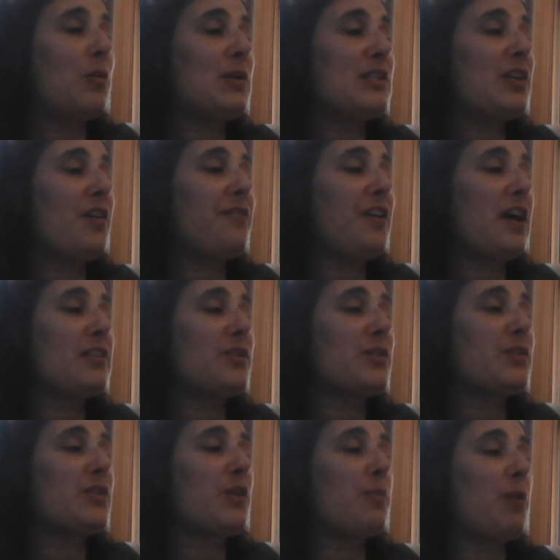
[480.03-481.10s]
we saw fossils
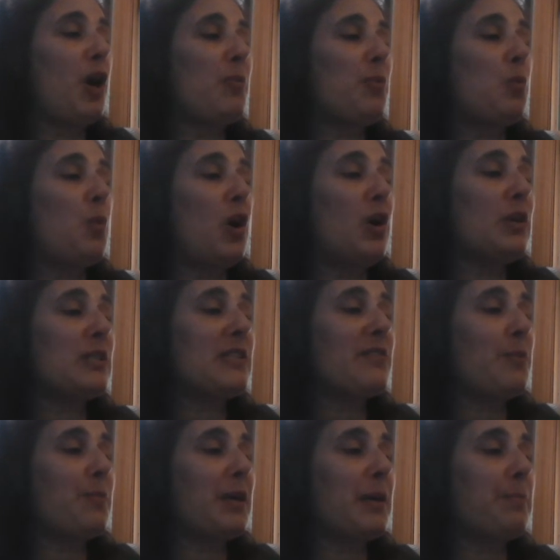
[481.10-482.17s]
in the marble walls of
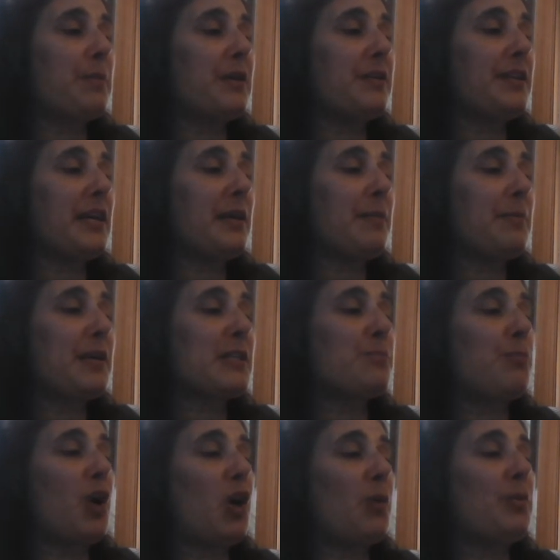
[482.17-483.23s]
a big building because
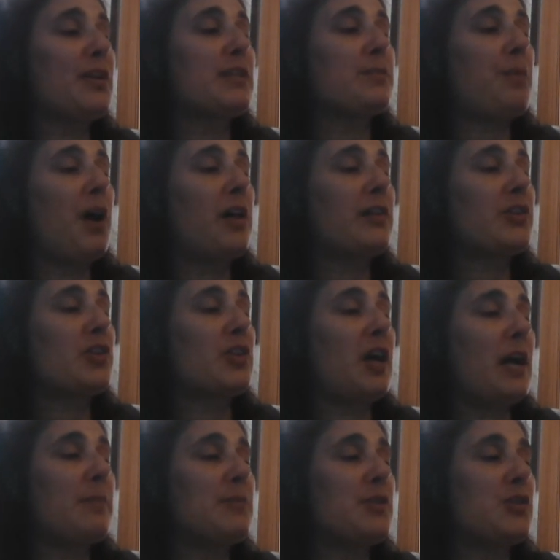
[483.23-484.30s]
marble is polished
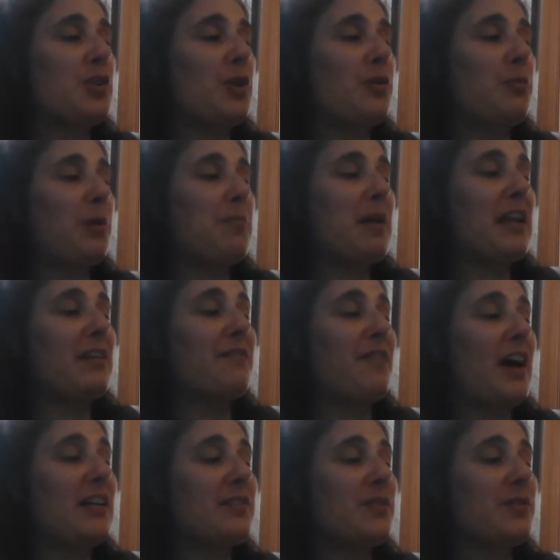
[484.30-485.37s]
limestone where many
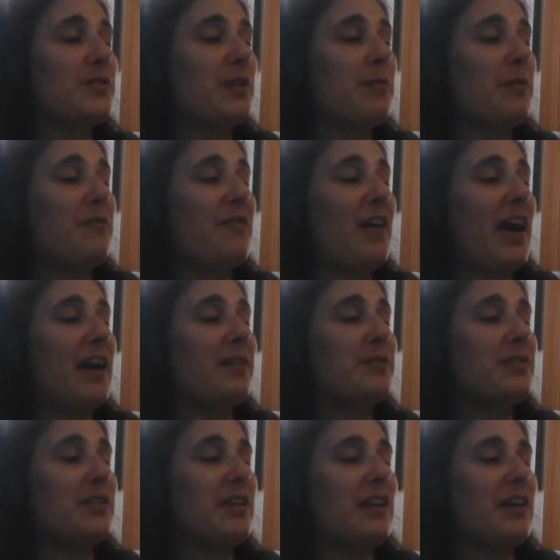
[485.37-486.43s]
fossils have been
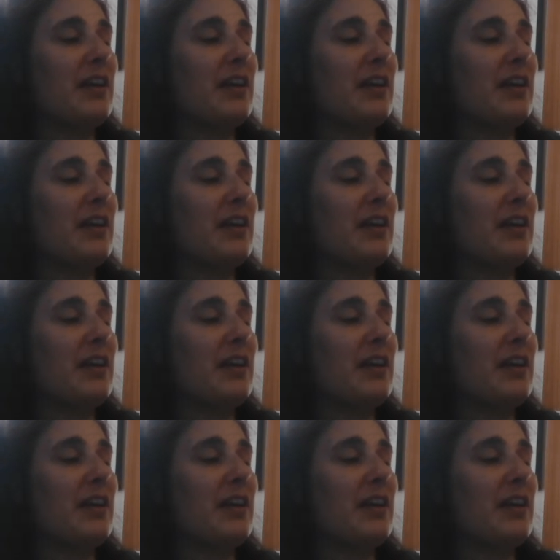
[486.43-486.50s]
found.